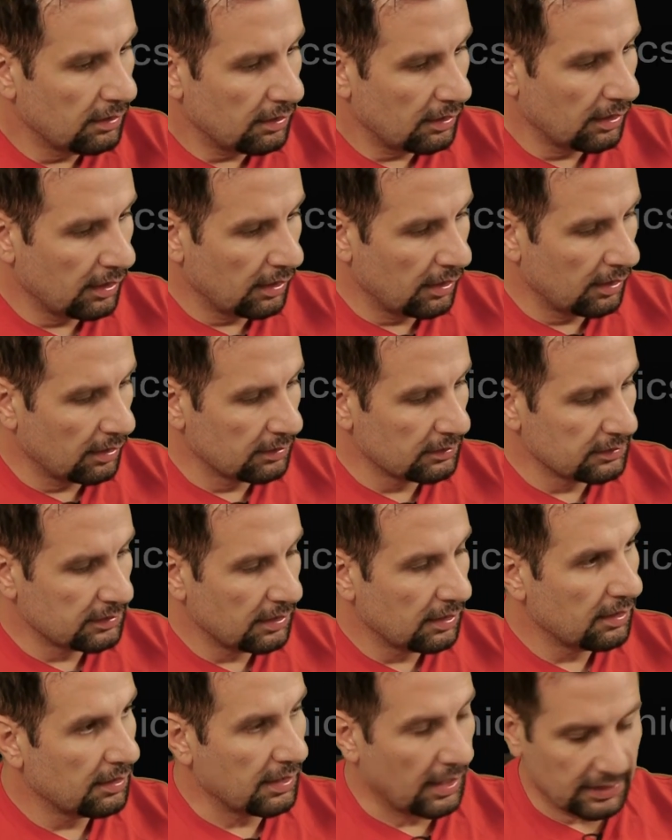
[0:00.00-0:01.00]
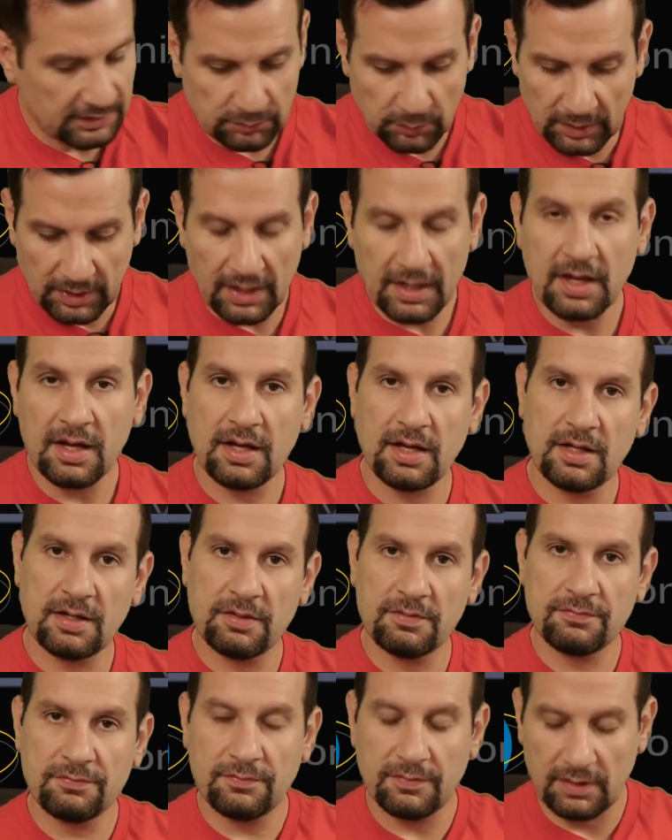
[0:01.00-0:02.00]
And that's what I
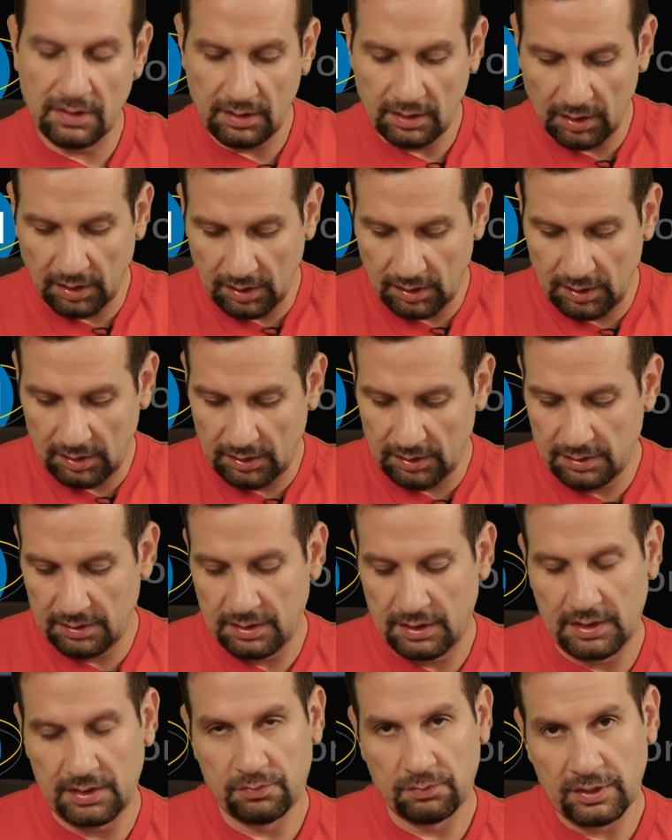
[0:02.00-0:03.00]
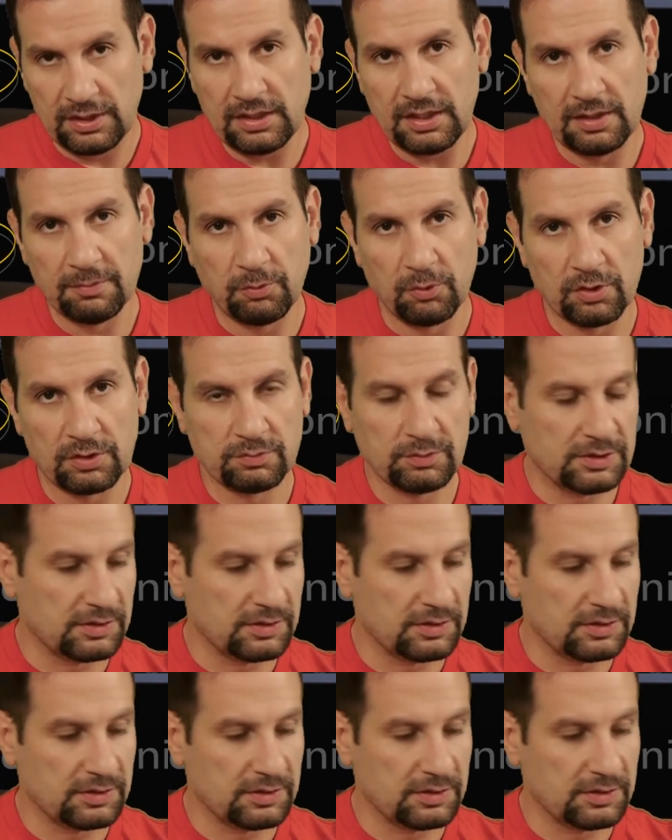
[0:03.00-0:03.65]
have on the relay board we